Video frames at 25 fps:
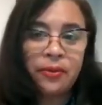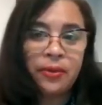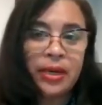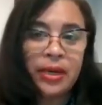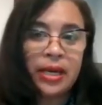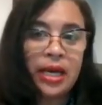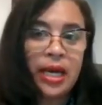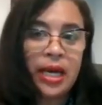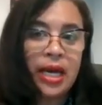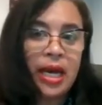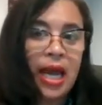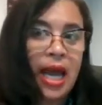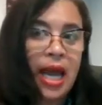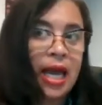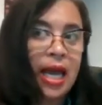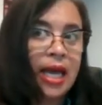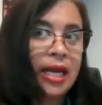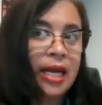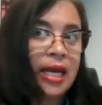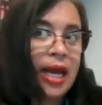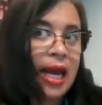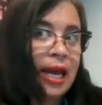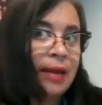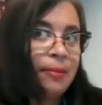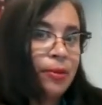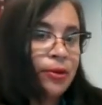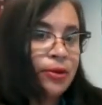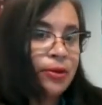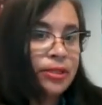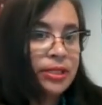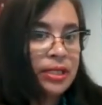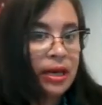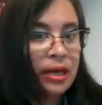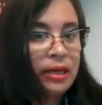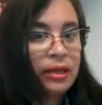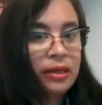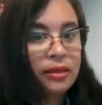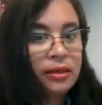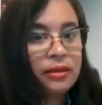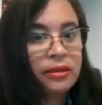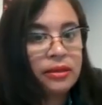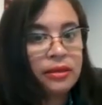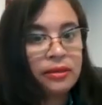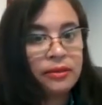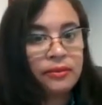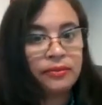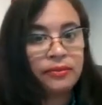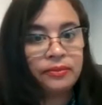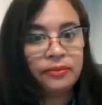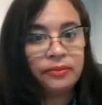3 and 8%,
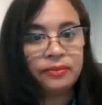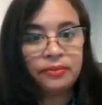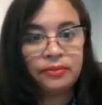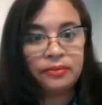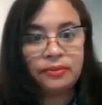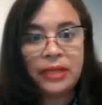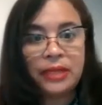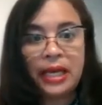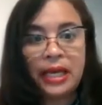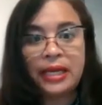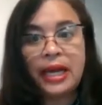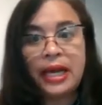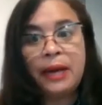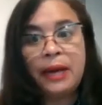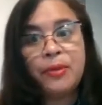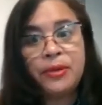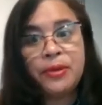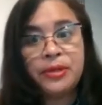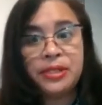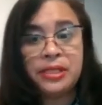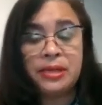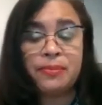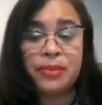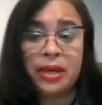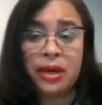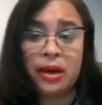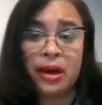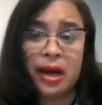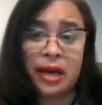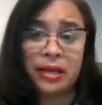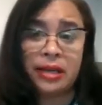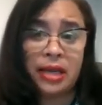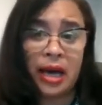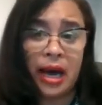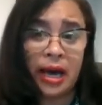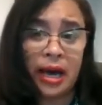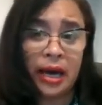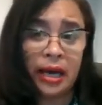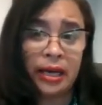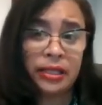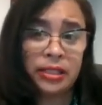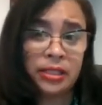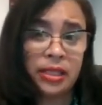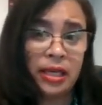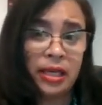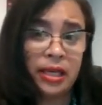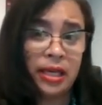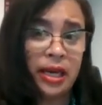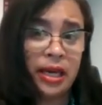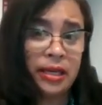and 8% being at the
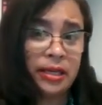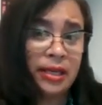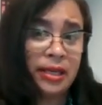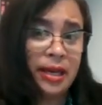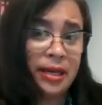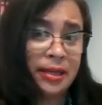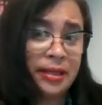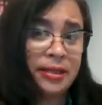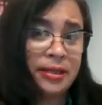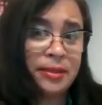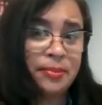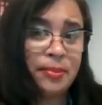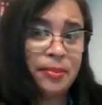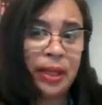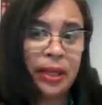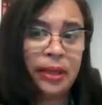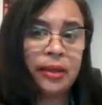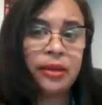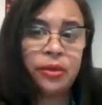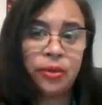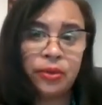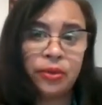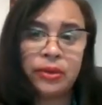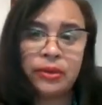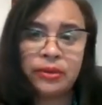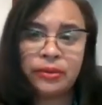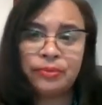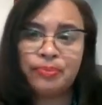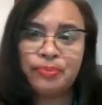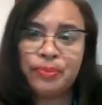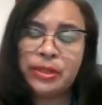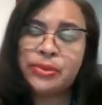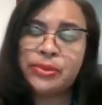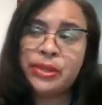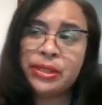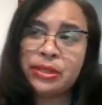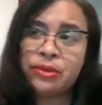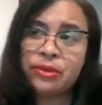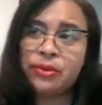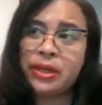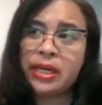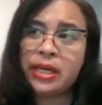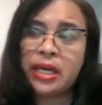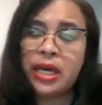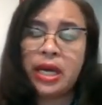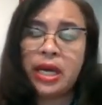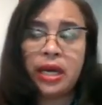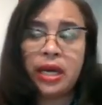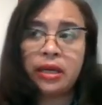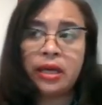highest at end, but between
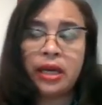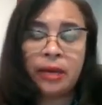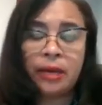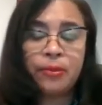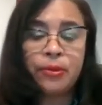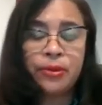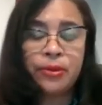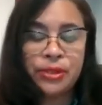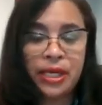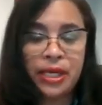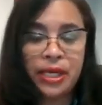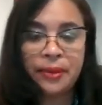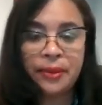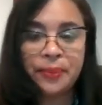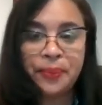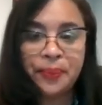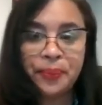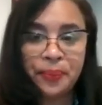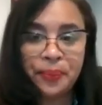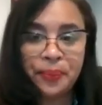3 and 8%.